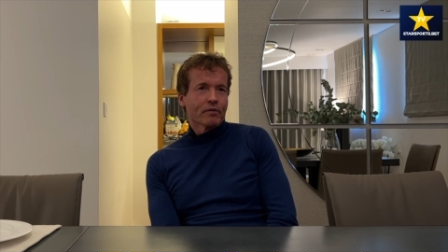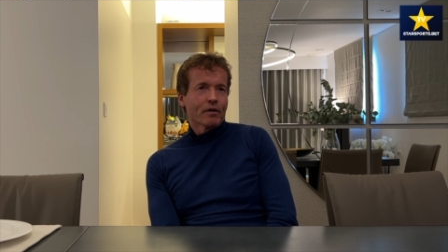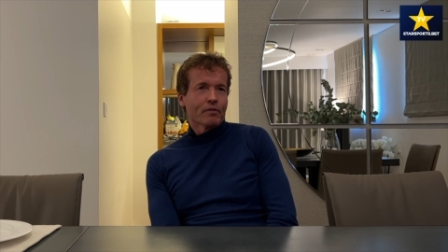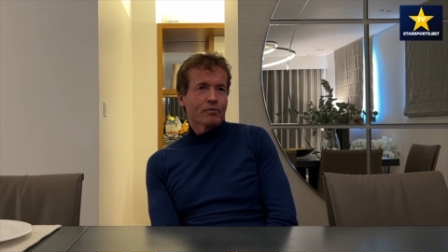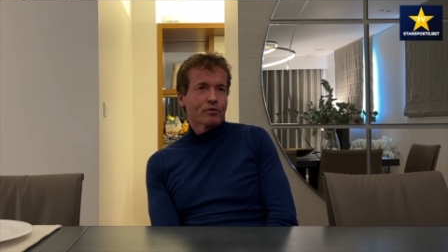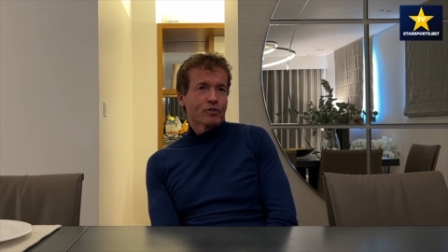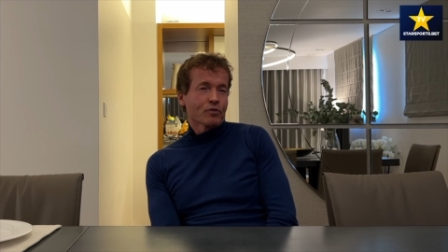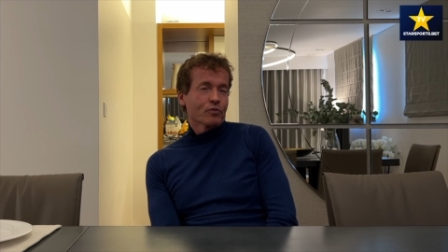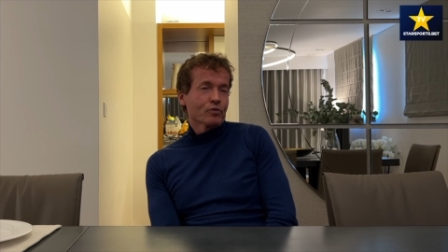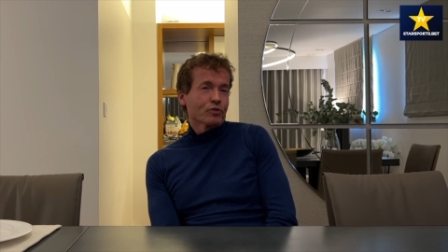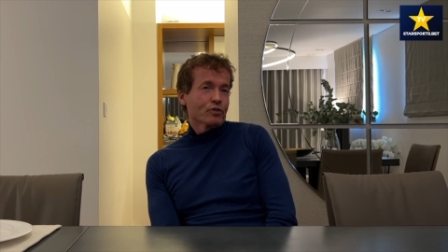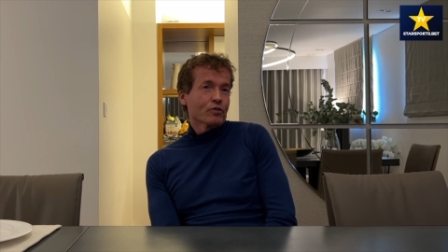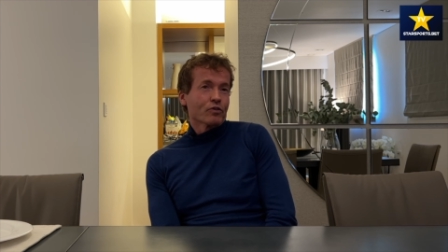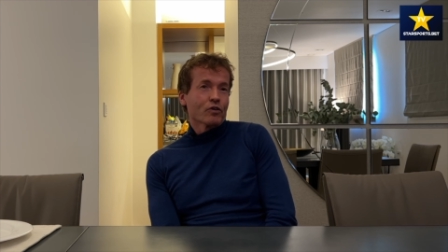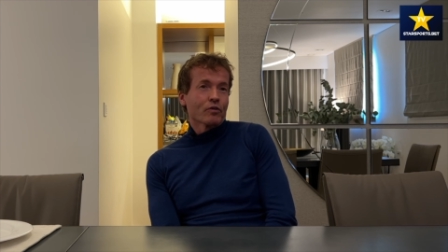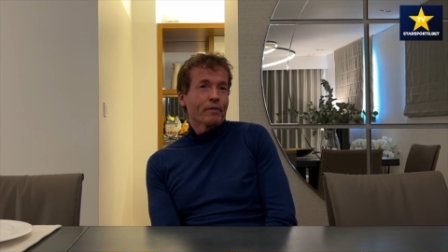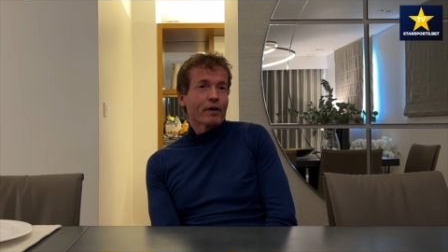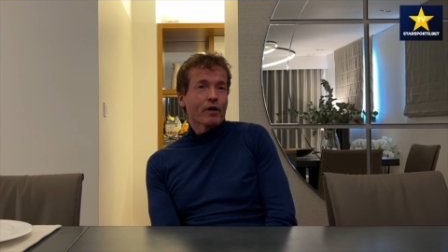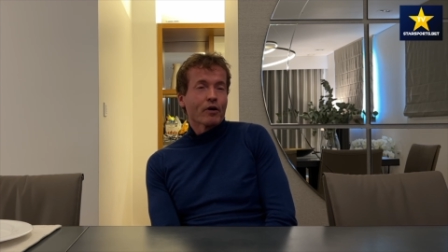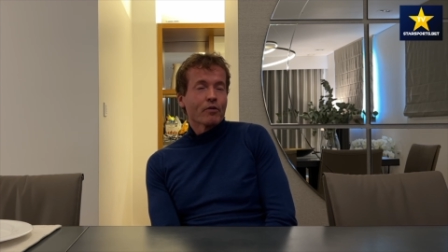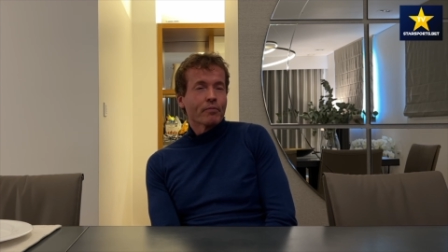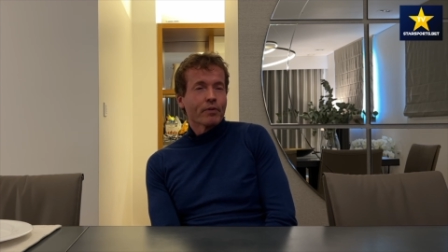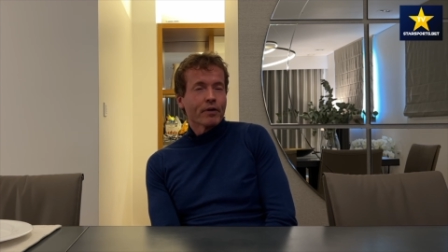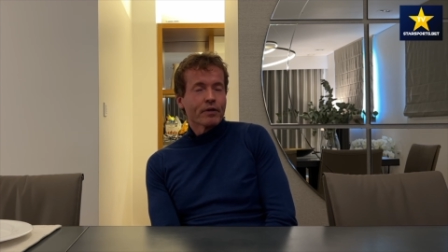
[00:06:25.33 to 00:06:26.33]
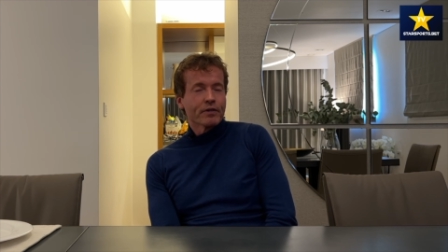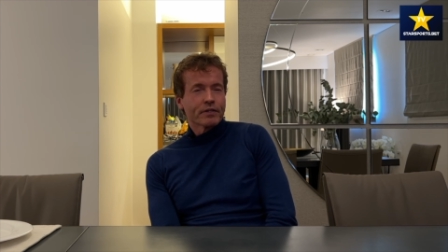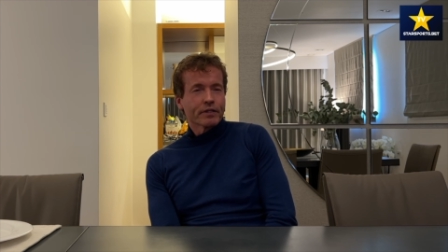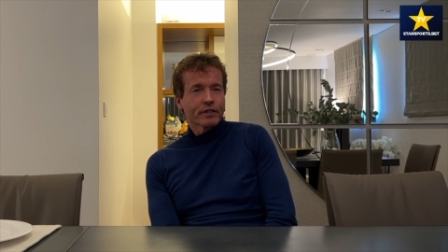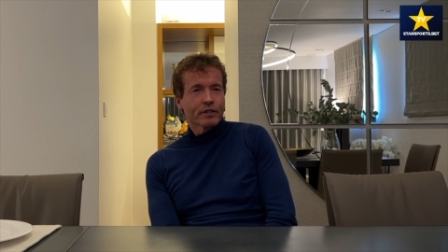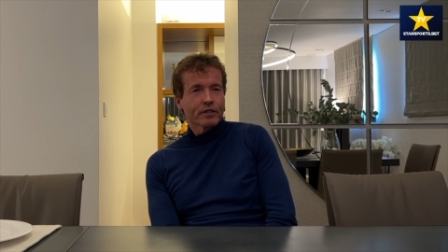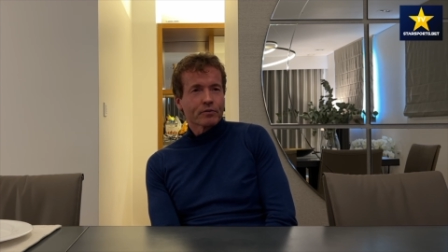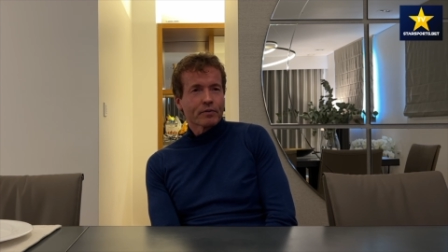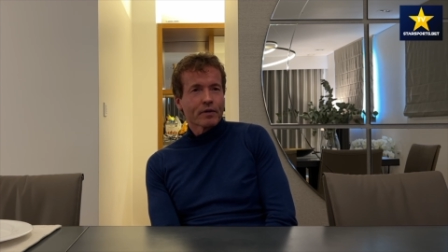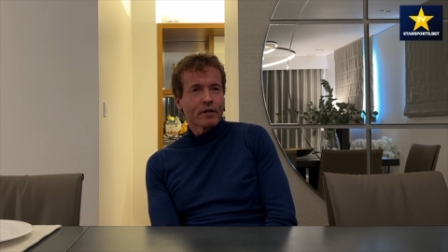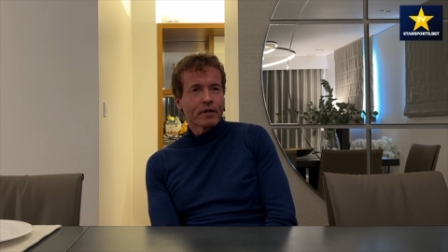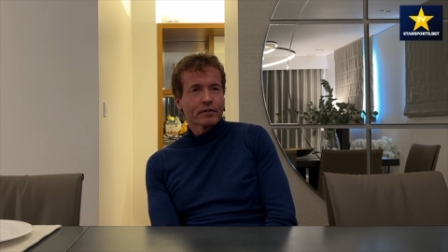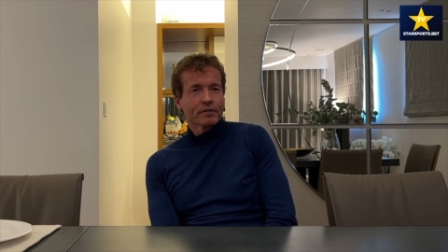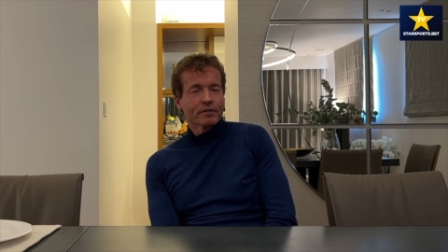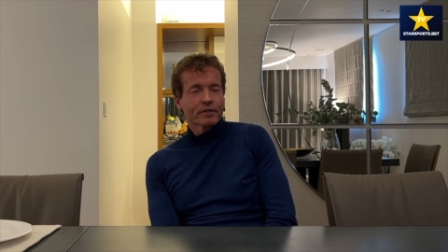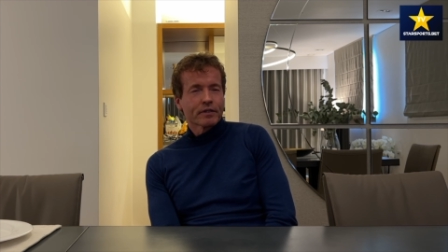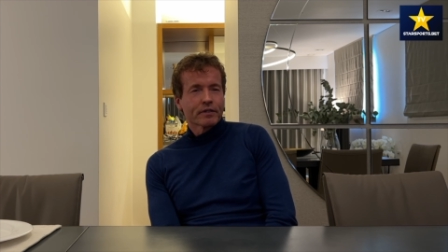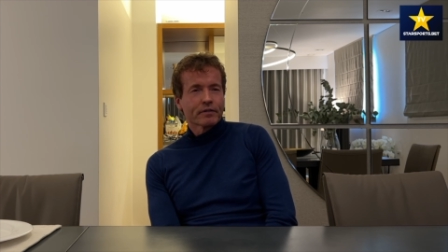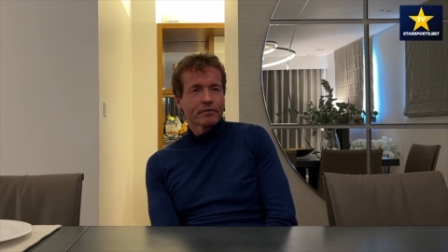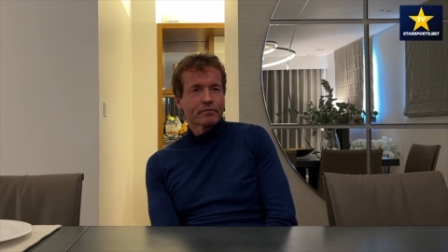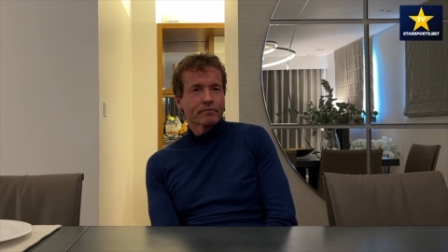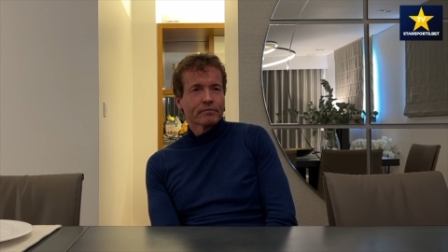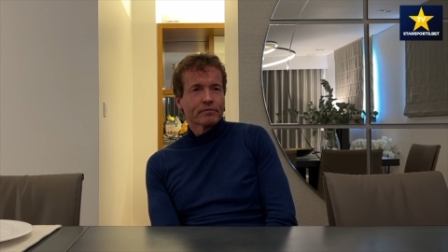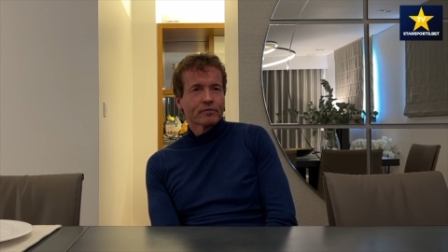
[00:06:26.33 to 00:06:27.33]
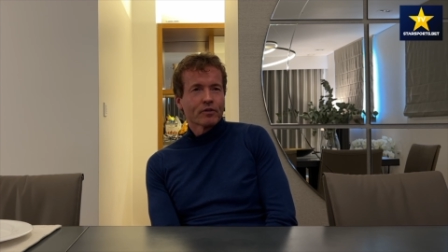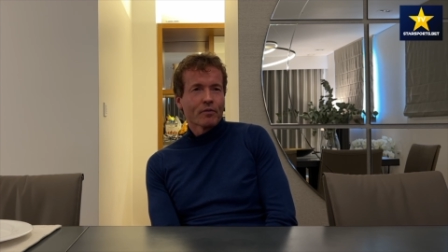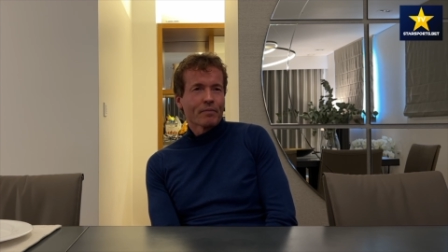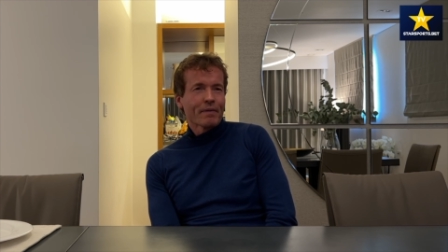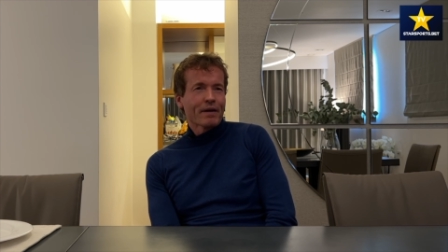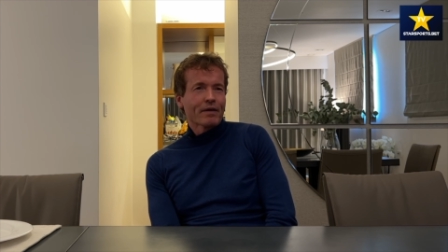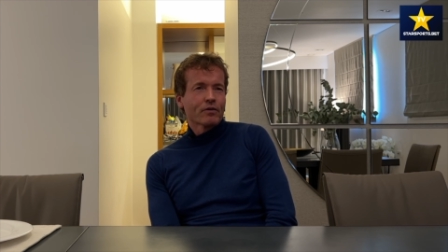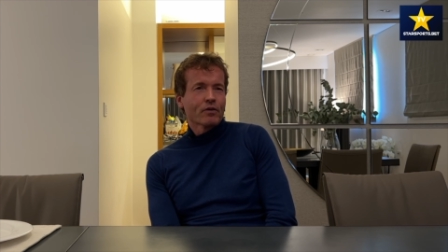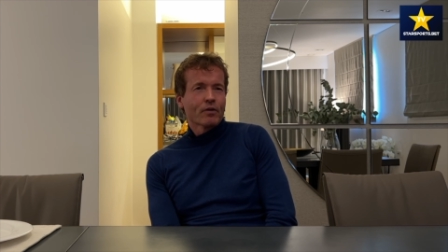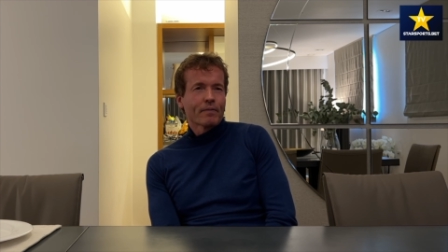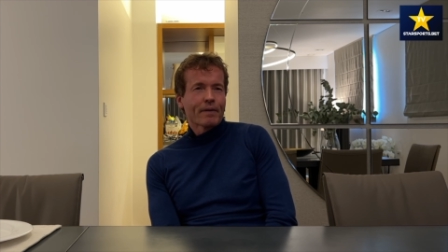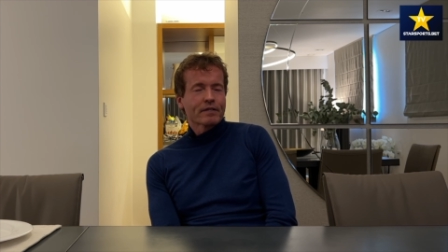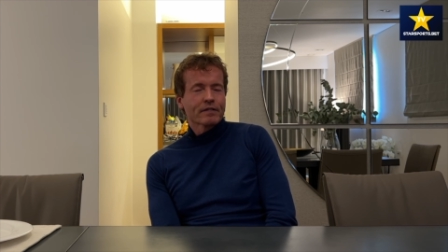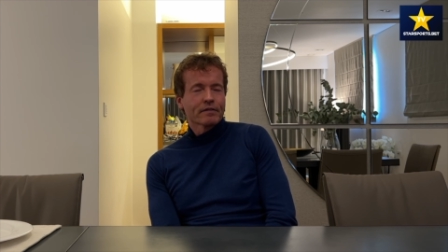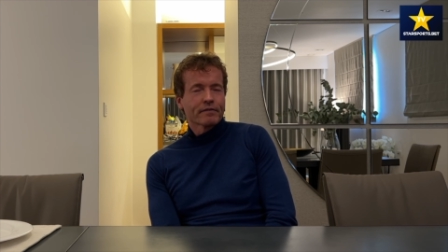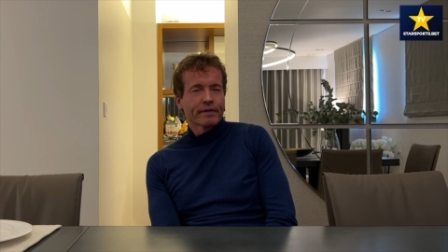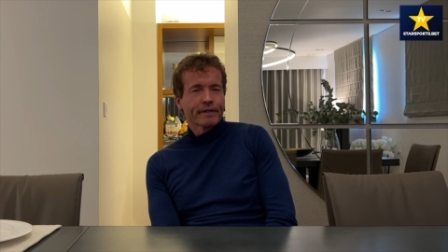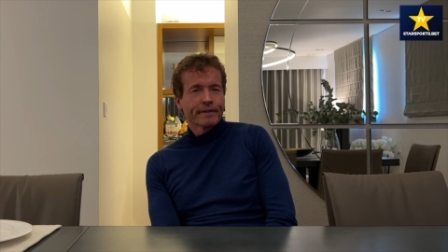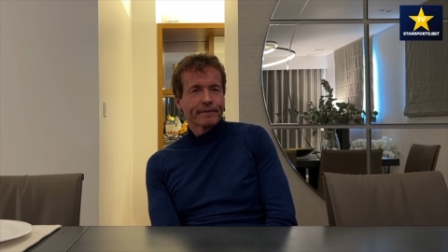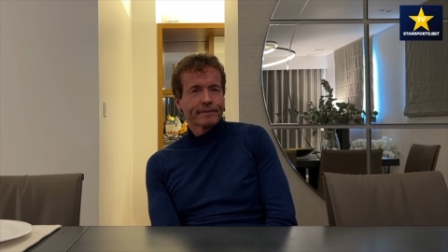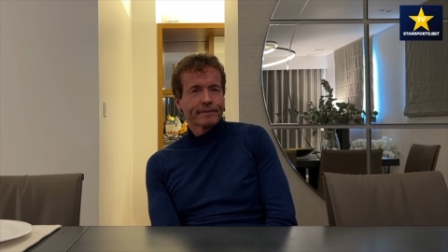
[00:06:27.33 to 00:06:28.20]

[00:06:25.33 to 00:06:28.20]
I was also doing my own punting as well, so not massively.